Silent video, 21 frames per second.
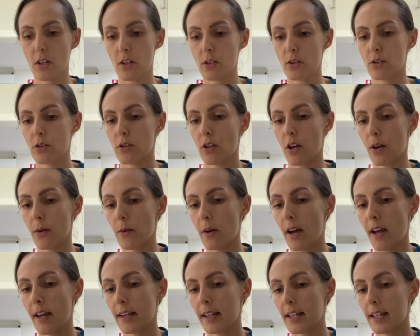So
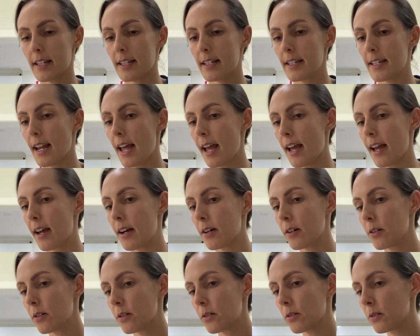I can
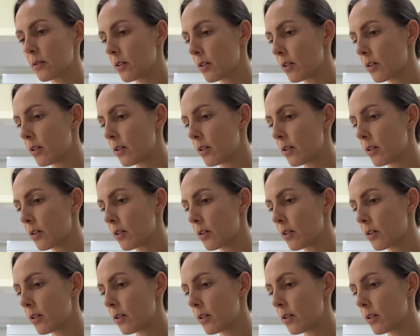now